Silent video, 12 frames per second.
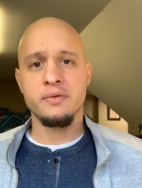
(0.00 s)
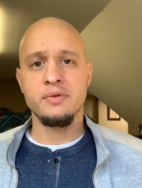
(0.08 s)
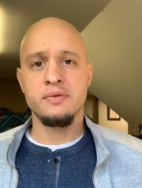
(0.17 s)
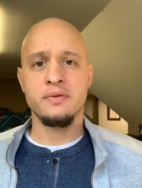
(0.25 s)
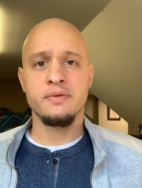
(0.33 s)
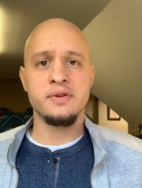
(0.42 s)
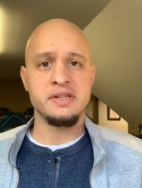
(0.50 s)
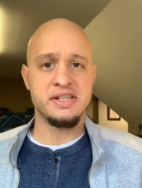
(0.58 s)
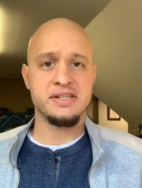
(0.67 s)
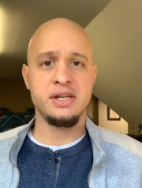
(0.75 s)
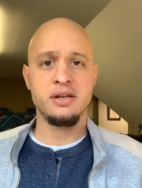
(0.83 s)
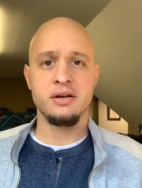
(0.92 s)
if you've ever even
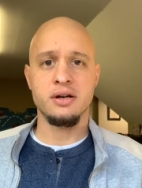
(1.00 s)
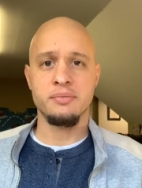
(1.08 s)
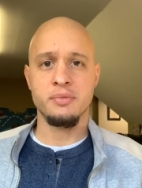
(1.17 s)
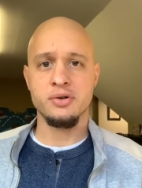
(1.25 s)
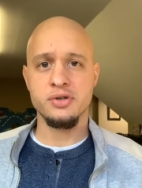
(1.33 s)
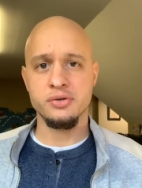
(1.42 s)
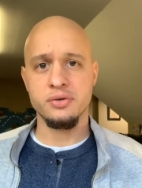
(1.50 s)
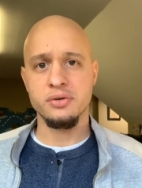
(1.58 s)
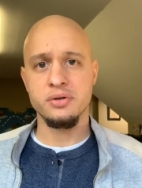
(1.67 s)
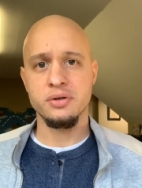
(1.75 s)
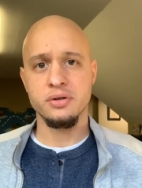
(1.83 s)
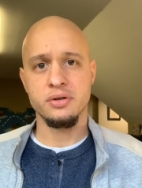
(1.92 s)
seen a commercial,
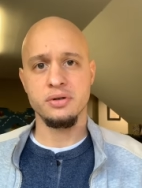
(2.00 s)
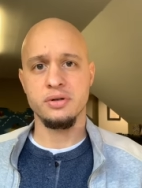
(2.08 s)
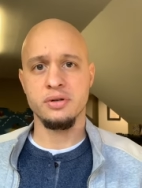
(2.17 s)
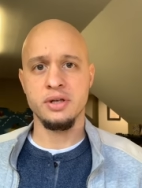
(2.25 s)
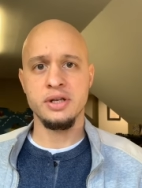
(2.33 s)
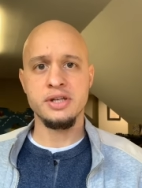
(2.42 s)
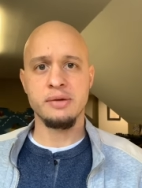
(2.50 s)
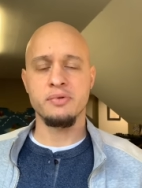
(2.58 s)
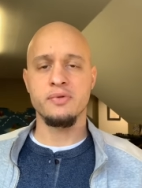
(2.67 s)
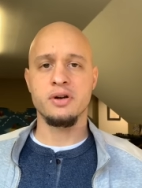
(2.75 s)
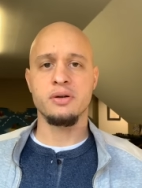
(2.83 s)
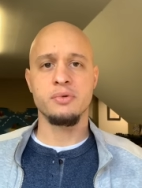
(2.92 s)
any type
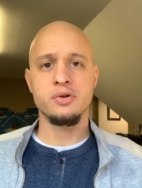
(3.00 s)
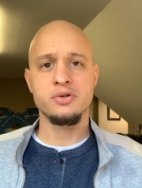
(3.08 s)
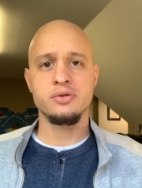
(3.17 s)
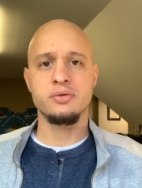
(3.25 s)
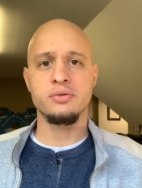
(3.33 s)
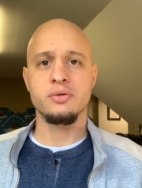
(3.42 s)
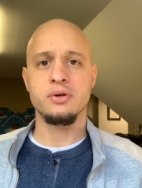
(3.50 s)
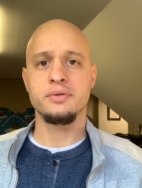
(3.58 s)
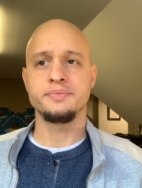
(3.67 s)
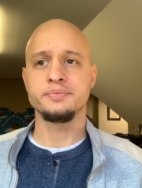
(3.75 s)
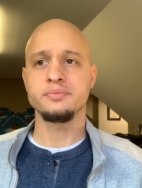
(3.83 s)
of commercial, or